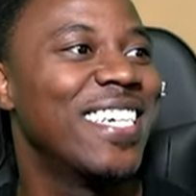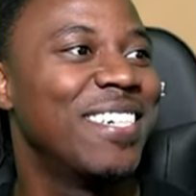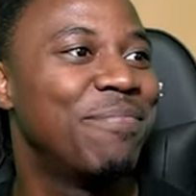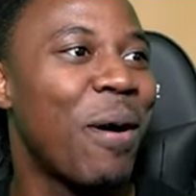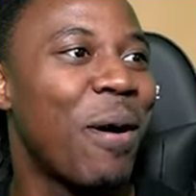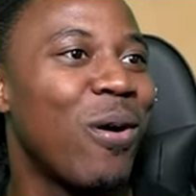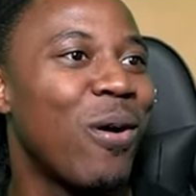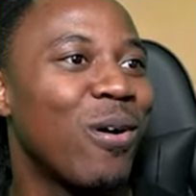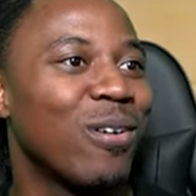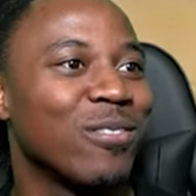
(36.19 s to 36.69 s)

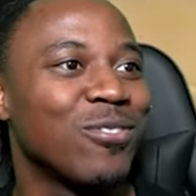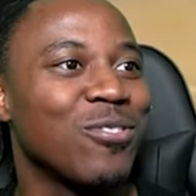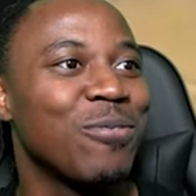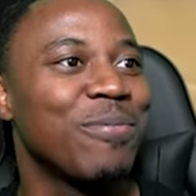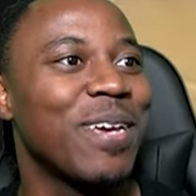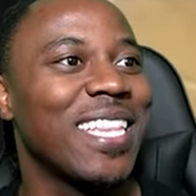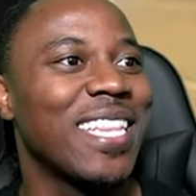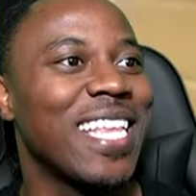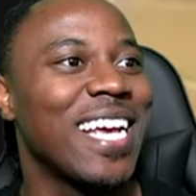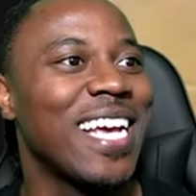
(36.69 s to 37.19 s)
Pause. Show me
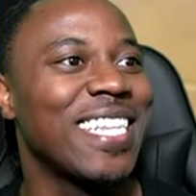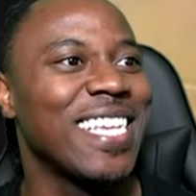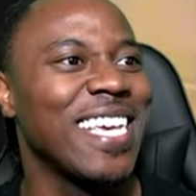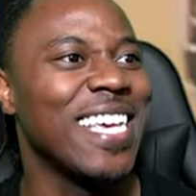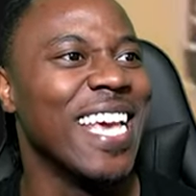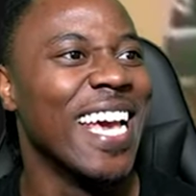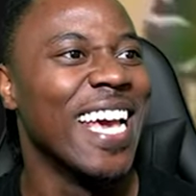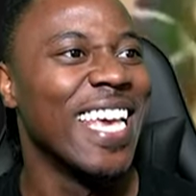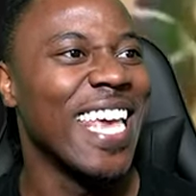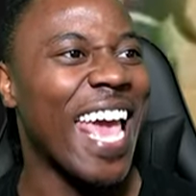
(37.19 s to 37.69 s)
you got that
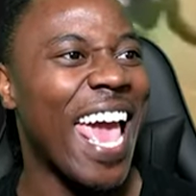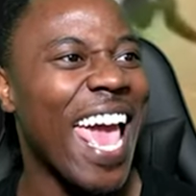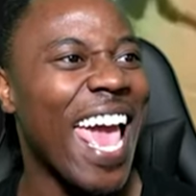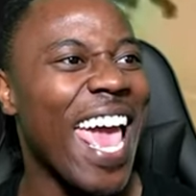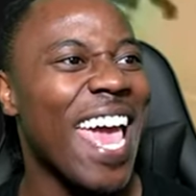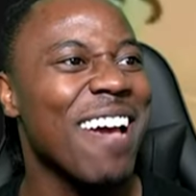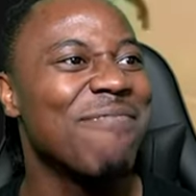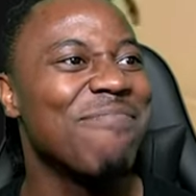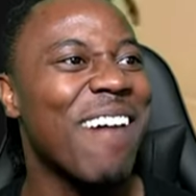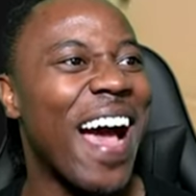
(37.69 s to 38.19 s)
D.
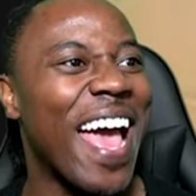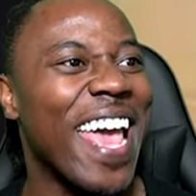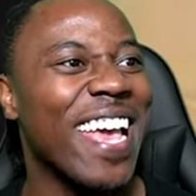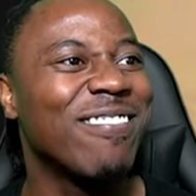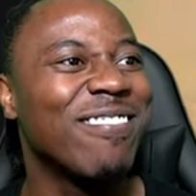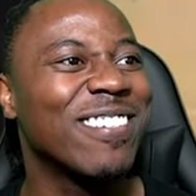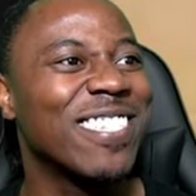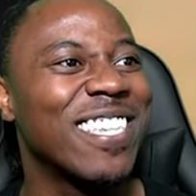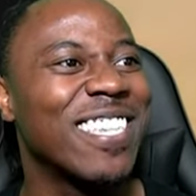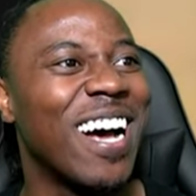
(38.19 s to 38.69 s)
Yeah, Mike.
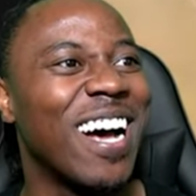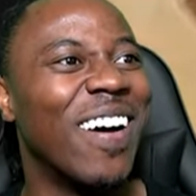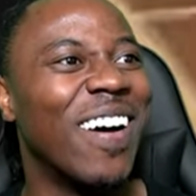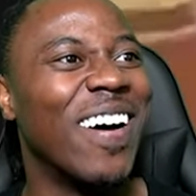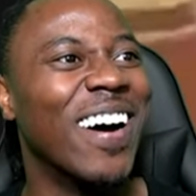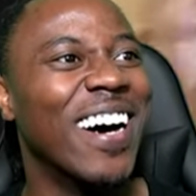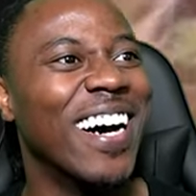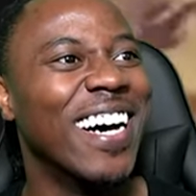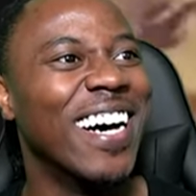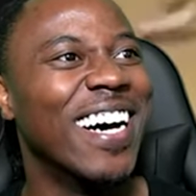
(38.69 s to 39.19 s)
What's up?
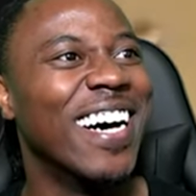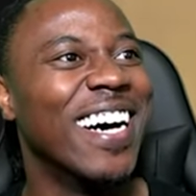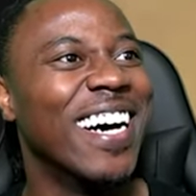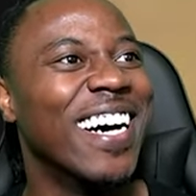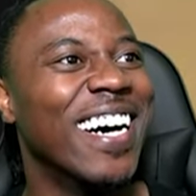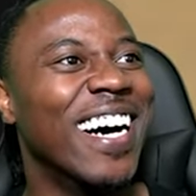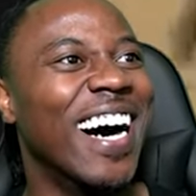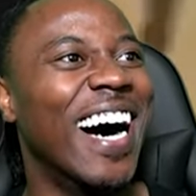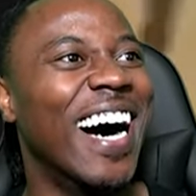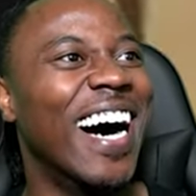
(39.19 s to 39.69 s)

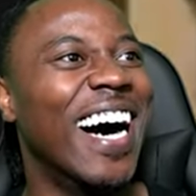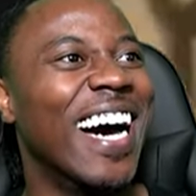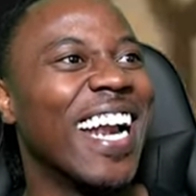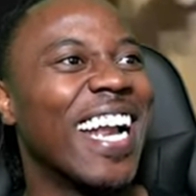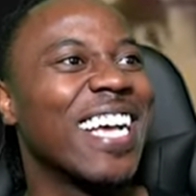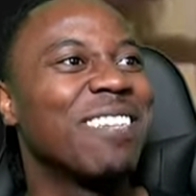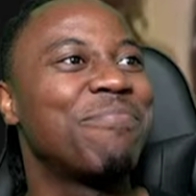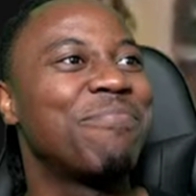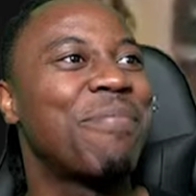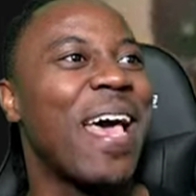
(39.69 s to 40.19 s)
Uh-huh.
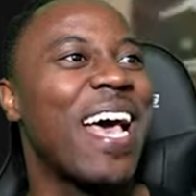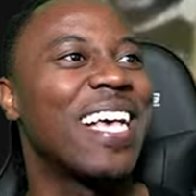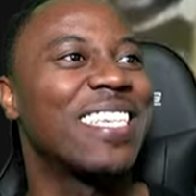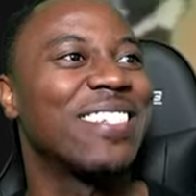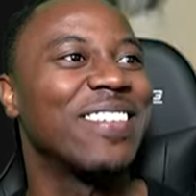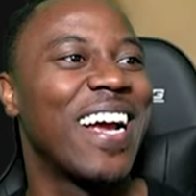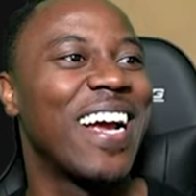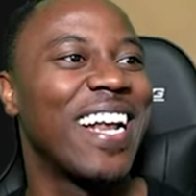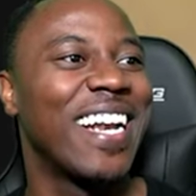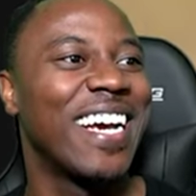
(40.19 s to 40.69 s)
That's passing
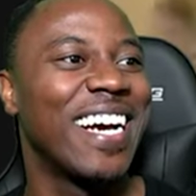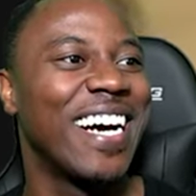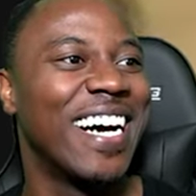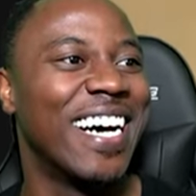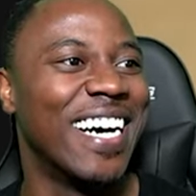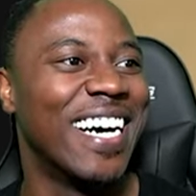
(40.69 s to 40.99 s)
right there.